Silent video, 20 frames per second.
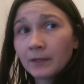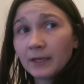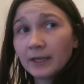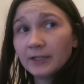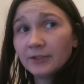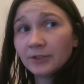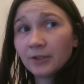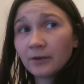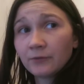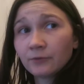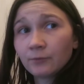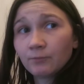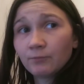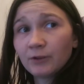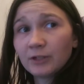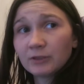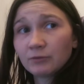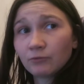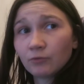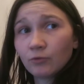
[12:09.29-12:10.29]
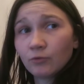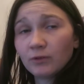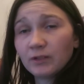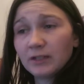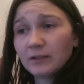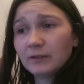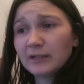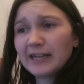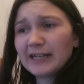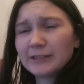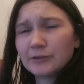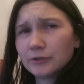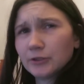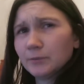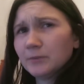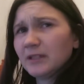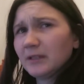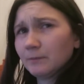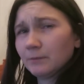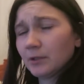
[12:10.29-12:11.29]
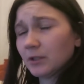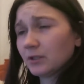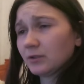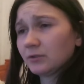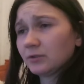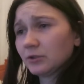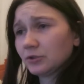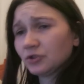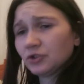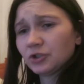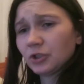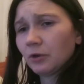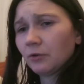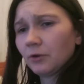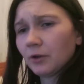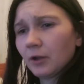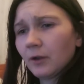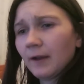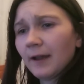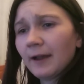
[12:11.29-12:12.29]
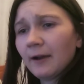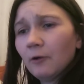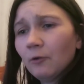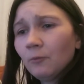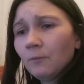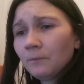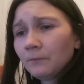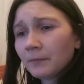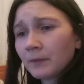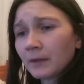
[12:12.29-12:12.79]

and you don't have to press record in that, you know what I mean, but I just don't know how.